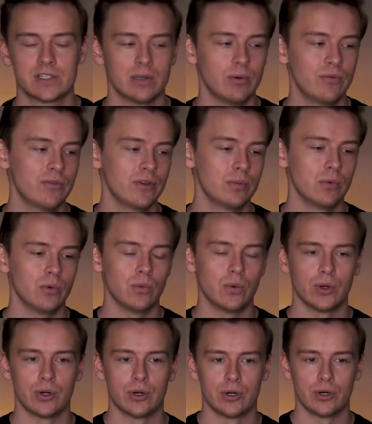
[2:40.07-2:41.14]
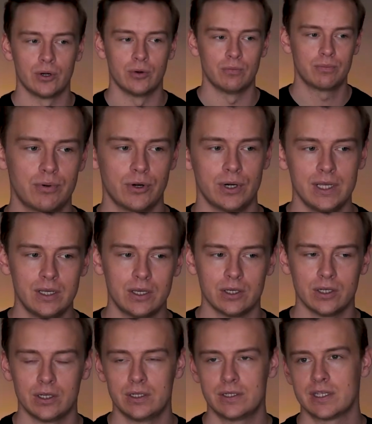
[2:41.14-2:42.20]
Some of them were pretty
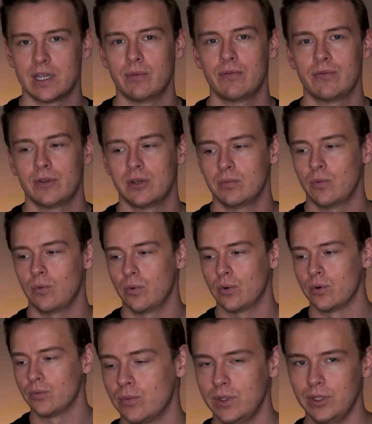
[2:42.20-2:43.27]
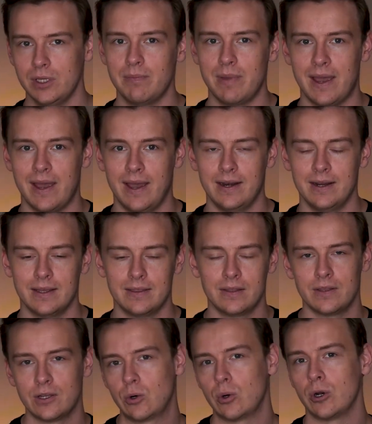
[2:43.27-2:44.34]
good, some of them were really bad, and
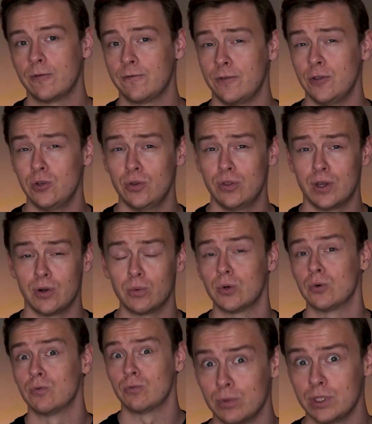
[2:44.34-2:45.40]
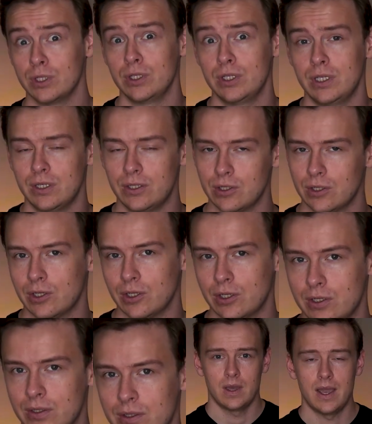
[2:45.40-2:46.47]
then there were a few that were really good.